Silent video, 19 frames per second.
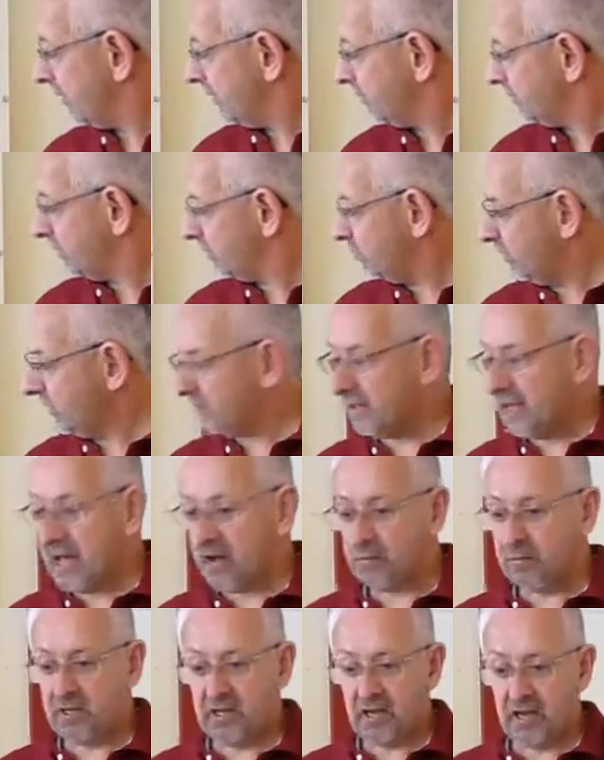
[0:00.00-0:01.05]
So with
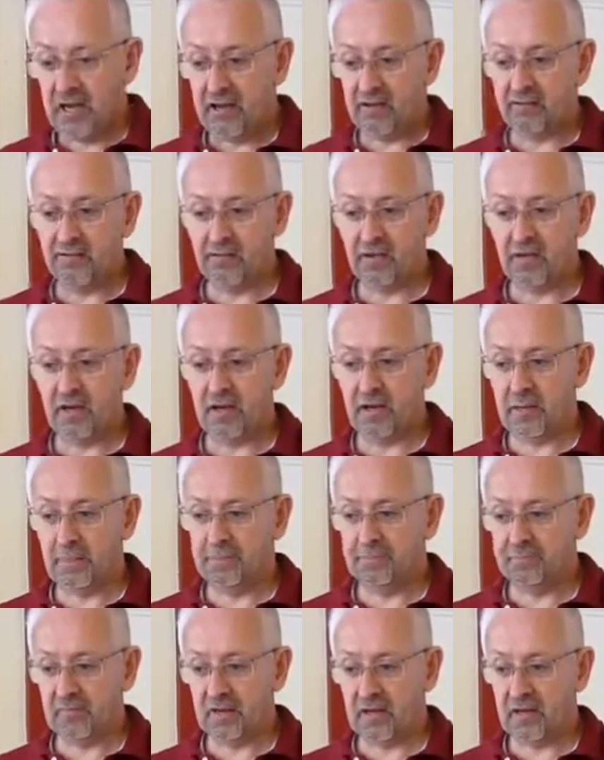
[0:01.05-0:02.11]
that, we have
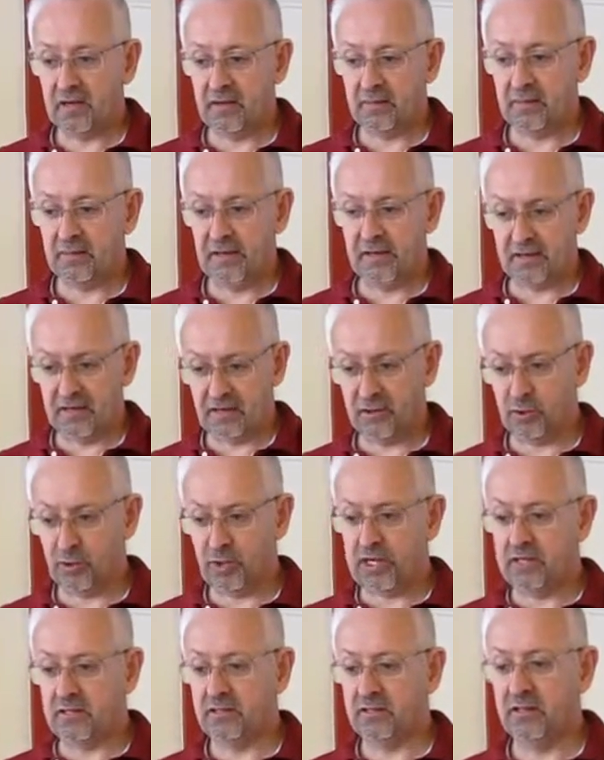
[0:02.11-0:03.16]
a
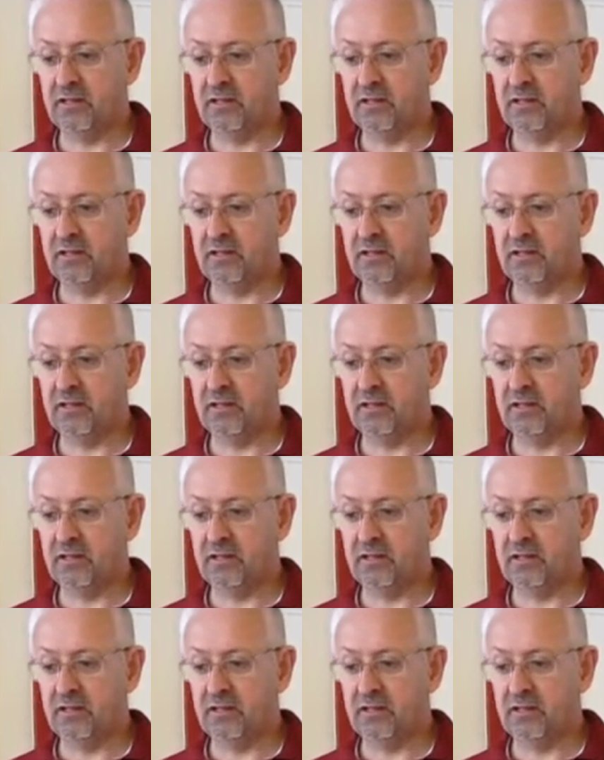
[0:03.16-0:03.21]
great